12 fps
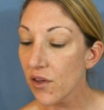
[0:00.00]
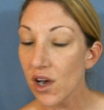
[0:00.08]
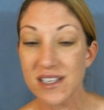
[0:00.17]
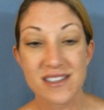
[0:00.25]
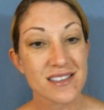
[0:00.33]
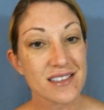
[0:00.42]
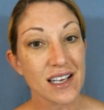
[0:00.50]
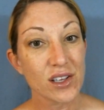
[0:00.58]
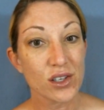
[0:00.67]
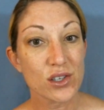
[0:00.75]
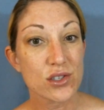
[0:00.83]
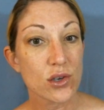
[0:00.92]
thought since I
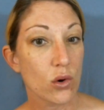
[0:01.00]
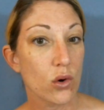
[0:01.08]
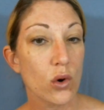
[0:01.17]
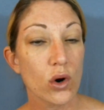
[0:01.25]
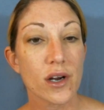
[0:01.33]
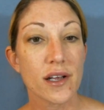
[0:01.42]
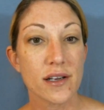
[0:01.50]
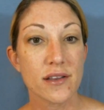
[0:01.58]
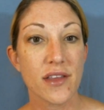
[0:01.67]
looked so horrid